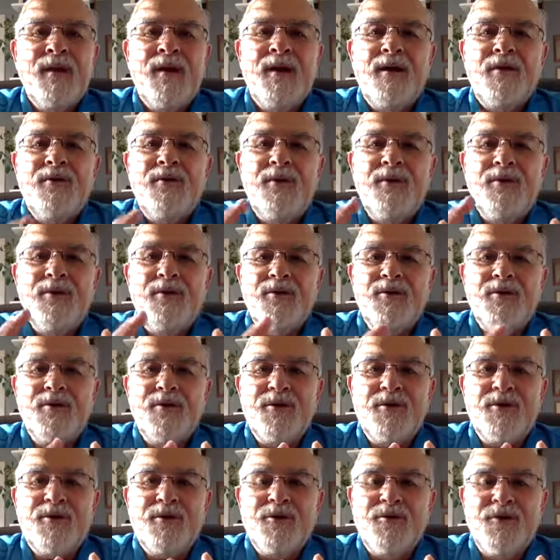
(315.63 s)
Then you're to
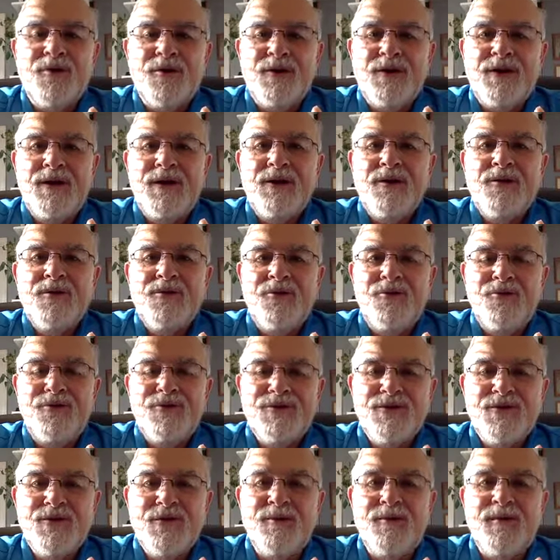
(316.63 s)
critique 2
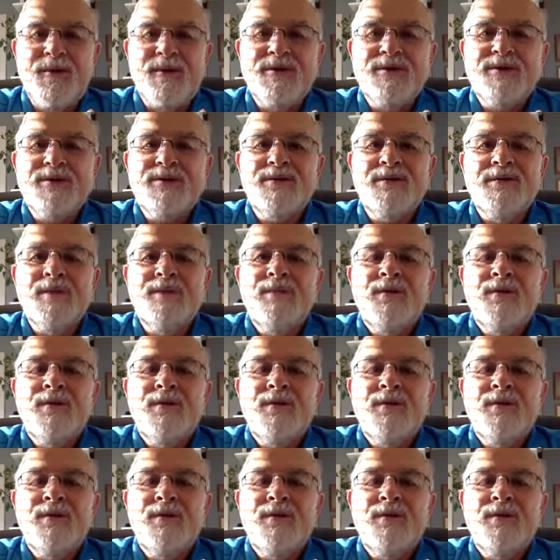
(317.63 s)
sermons.